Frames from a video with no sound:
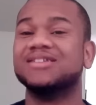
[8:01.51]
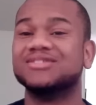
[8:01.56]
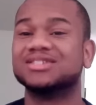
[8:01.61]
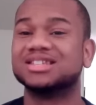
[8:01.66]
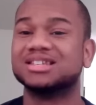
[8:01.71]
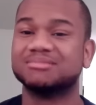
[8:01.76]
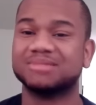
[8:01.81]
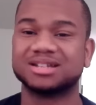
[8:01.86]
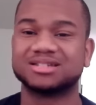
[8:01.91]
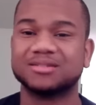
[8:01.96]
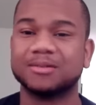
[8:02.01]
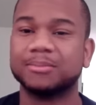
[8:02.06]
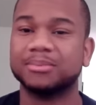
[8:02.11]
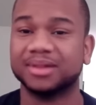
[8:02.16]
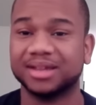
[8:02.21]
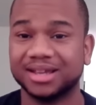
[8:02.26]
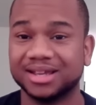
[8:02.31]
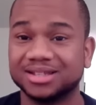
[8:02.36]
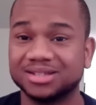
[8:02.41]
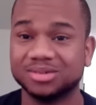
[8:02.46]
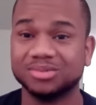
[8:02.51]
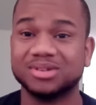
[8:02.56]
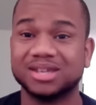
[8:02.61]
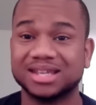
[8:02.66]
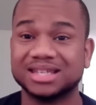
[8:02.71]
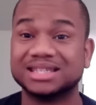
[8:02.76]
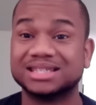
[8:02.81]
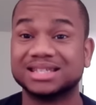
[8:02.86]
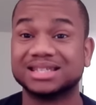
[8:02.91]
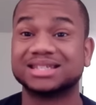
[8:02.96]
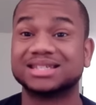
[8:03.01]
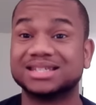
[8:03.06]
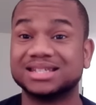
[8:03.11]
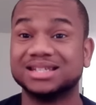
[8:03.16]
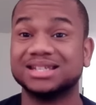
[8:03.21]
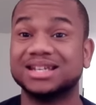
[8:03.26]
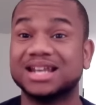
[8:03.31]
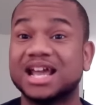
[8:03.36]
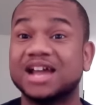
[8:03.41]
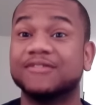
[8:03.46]
see myself playing
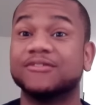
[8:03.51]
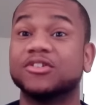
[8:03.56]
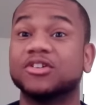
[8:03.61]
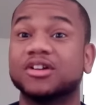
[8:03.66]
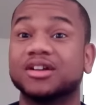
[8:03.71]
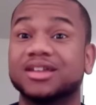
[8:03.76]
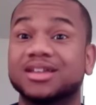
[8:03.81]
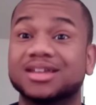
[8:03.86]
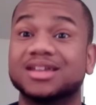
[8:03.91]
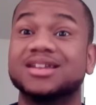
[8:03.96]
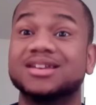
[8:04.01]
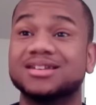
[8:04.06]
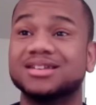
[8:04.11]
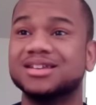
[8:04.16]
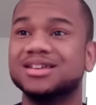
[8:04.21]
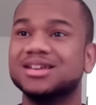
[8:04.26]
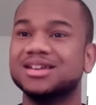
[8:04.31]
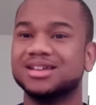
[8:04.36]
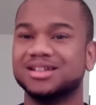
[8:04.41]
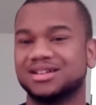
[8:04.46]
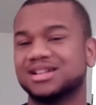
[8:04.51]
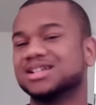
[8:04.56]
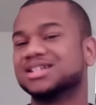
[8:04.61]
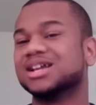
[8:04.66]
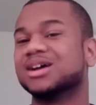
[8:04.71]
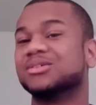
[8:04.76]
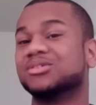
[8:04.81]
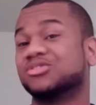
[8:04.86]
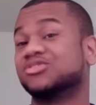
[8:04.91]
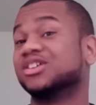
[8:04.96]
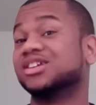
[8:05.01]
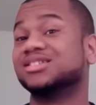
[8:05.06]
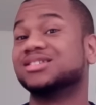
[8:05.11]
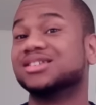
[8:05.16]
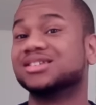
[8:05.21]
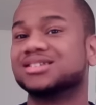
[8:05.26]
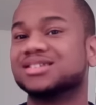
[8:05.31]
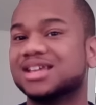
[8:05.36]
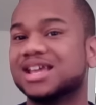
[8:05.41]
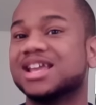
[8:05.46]
2K16 ever again. That's how great this
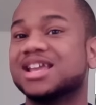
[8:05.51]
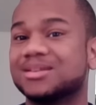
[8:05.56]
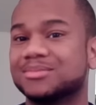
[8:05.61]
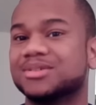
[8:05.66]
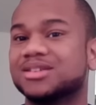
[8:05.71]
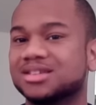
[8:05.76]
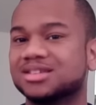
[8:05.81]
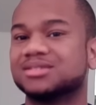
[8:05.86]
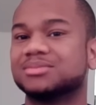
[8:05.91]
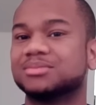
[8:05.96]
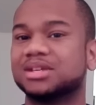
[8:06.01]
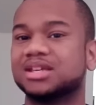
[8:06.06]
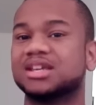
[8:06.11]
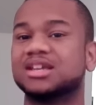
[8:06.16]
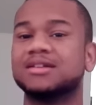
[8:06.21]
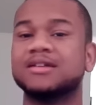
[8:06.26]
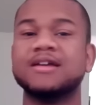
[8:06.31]
game is, man.